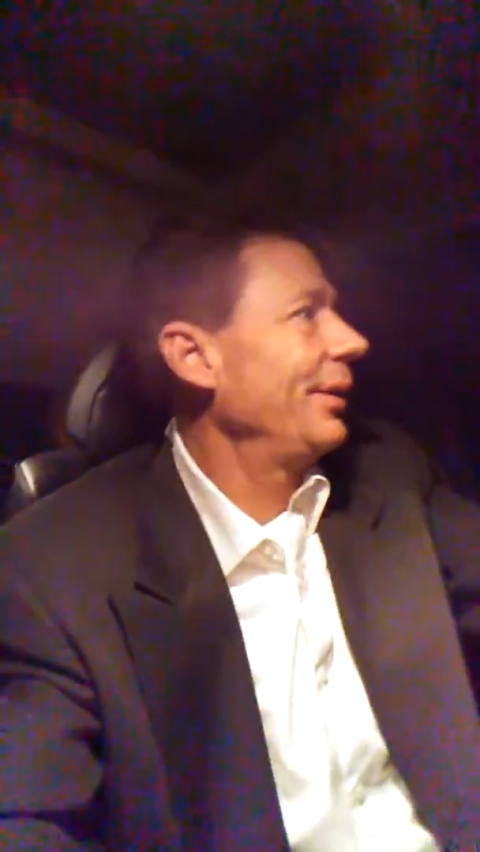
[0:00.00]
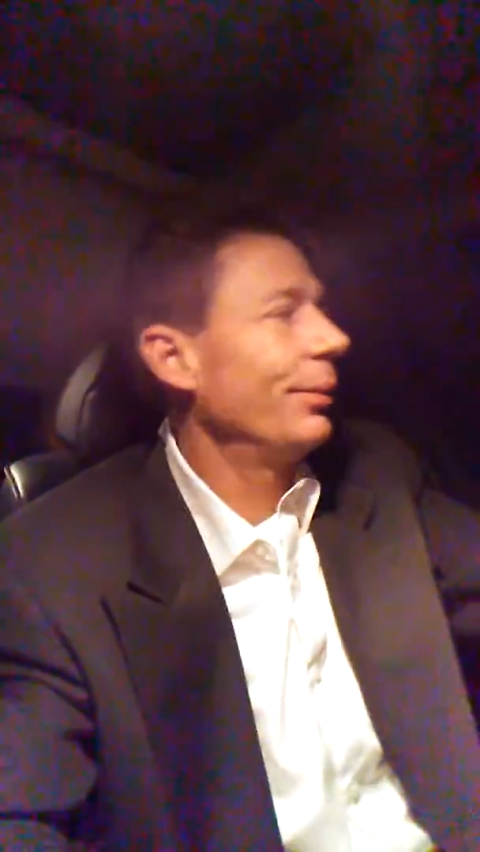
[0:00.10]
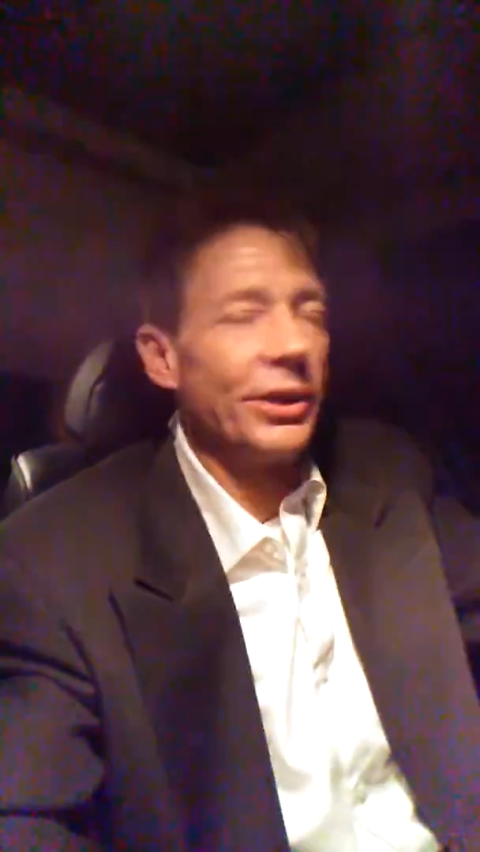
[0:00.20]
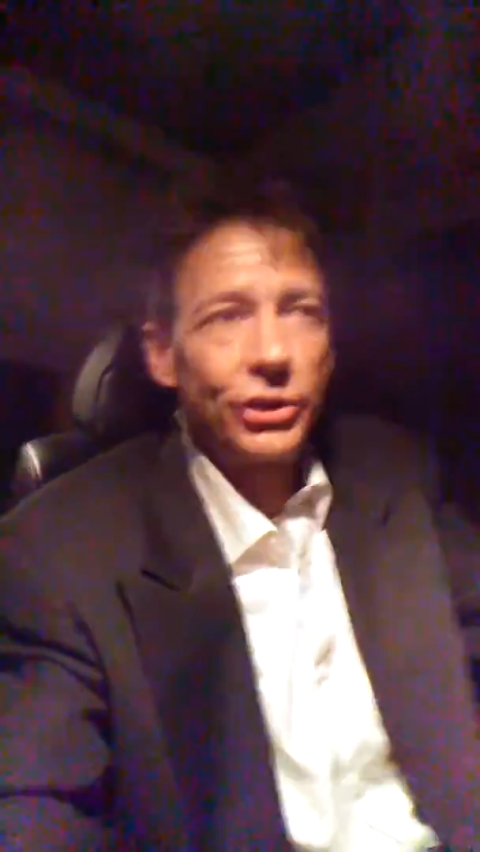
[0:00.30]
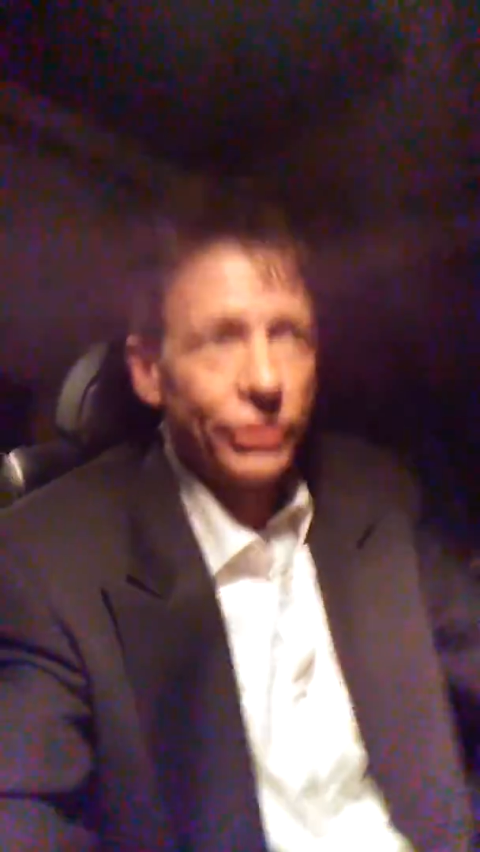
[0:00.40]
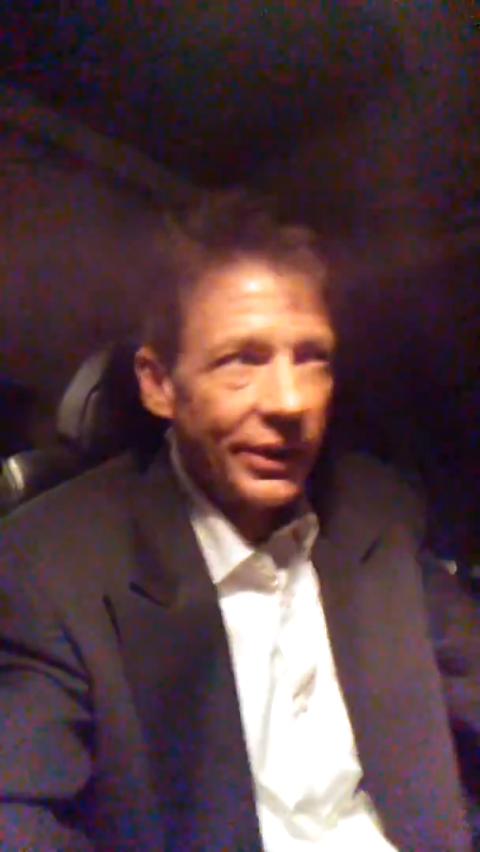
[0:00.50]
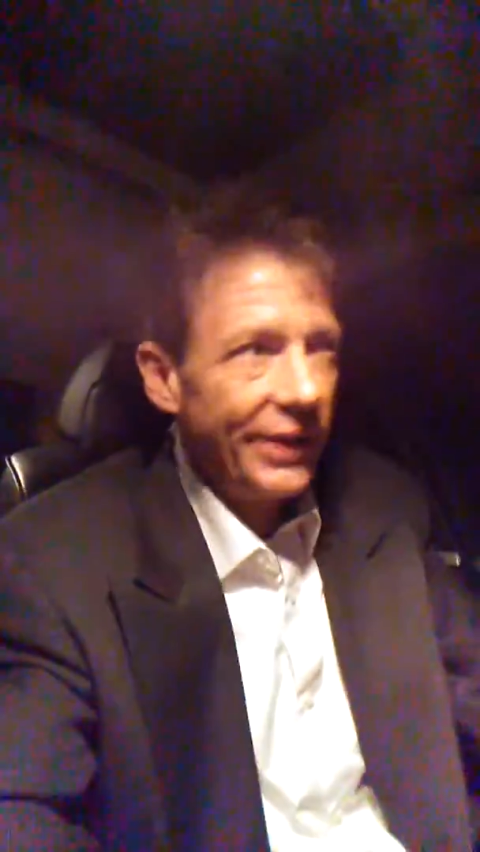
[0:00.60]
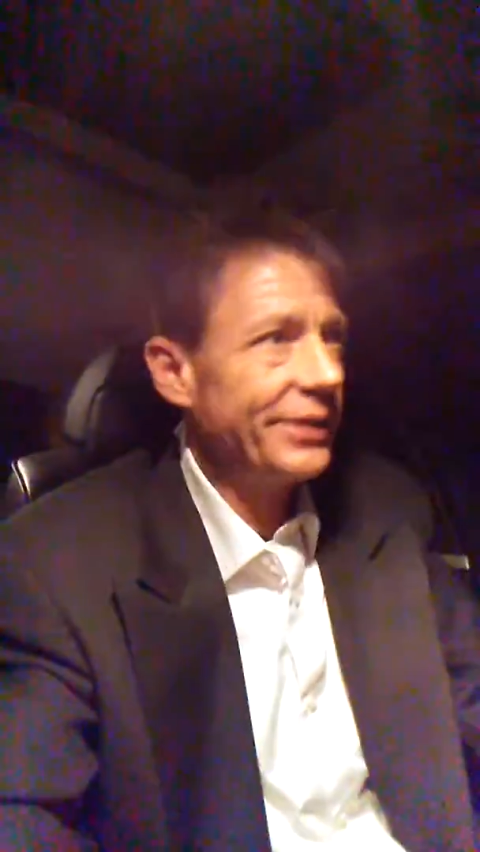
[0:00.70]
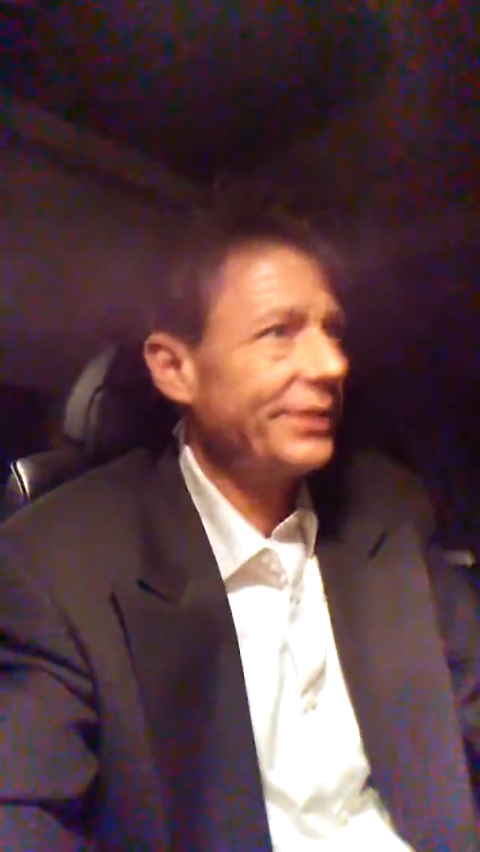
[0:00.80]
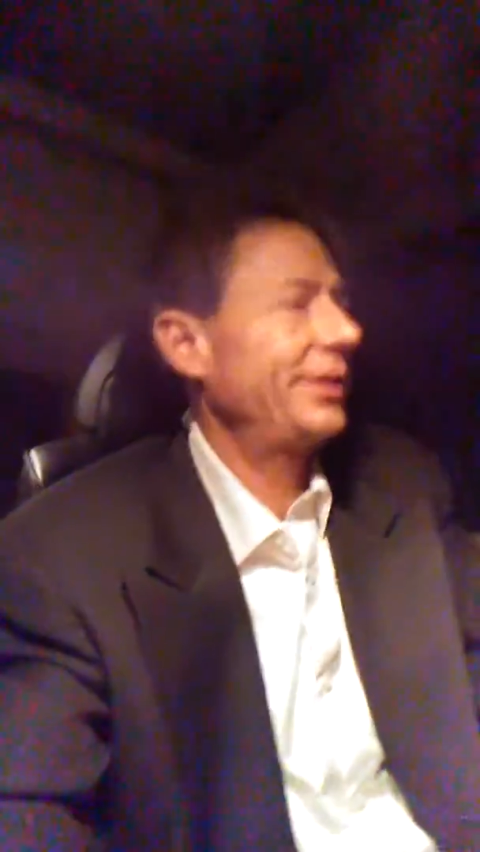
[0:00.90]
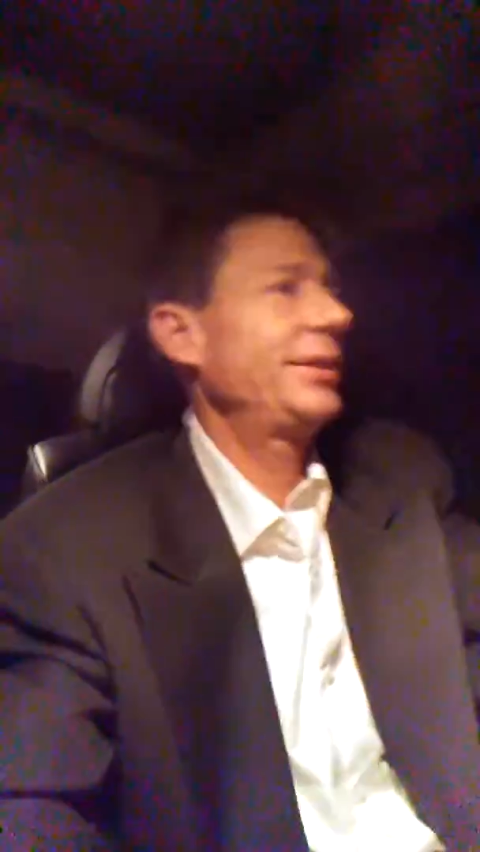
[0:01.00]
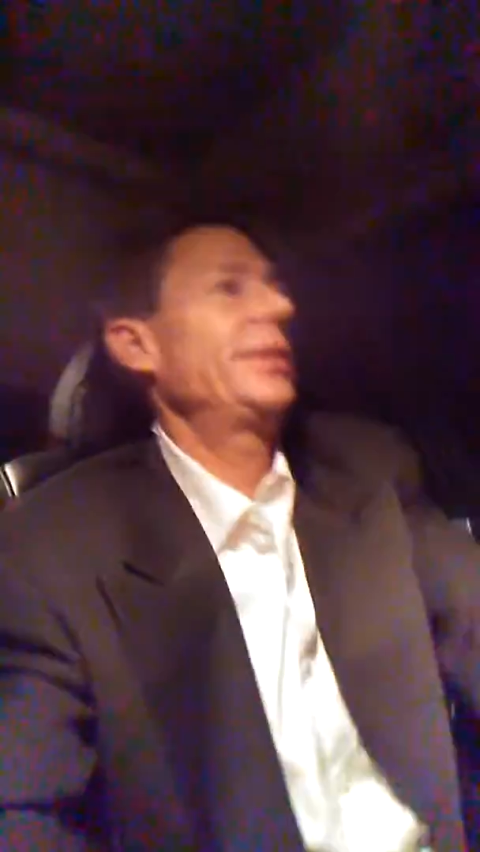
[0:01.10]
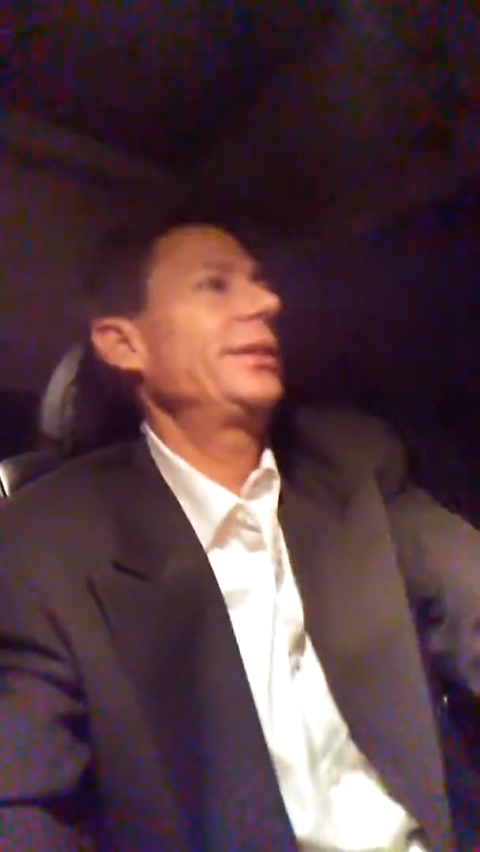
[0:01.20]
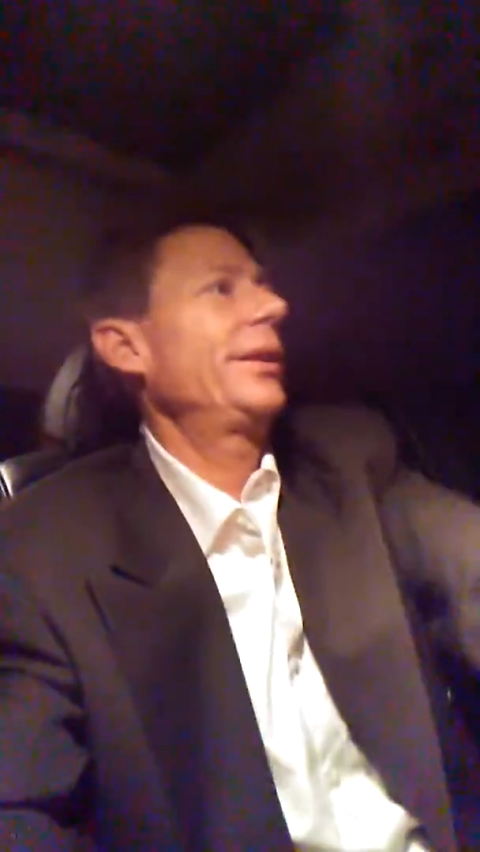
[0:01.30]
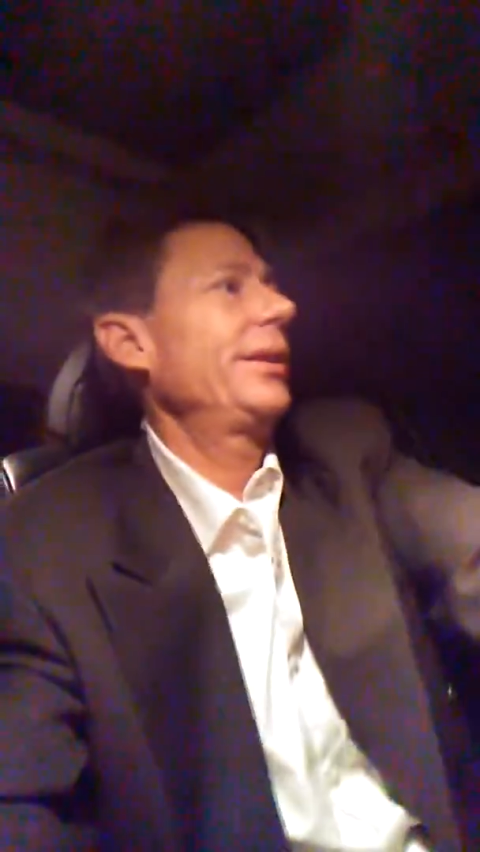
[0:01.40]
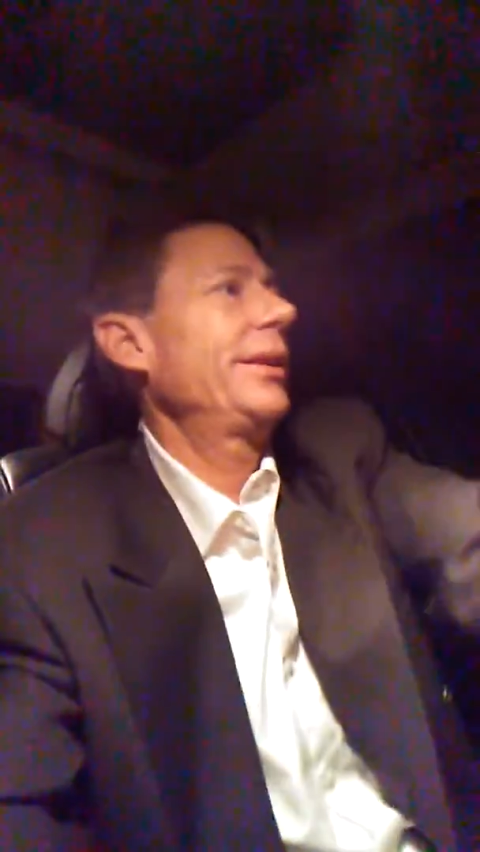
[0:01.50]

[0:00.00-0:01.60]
retreats.